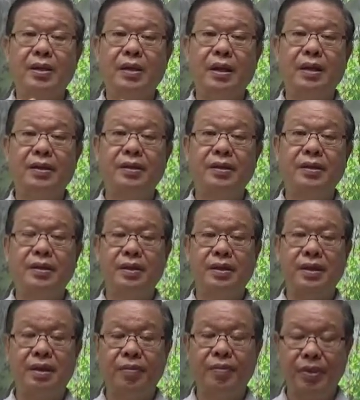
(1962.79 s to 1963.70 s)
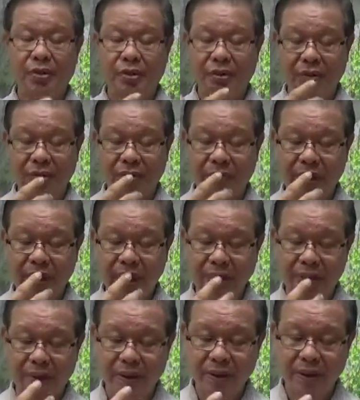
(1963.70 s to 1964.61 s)
until he's able to
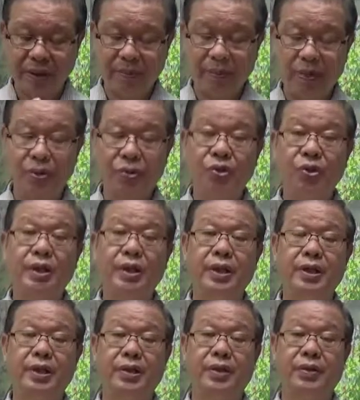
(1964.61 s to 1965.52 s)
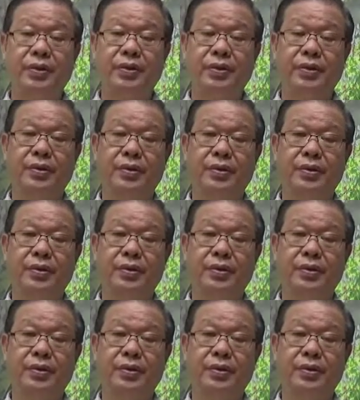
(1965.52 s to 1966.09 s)
mentally project earth.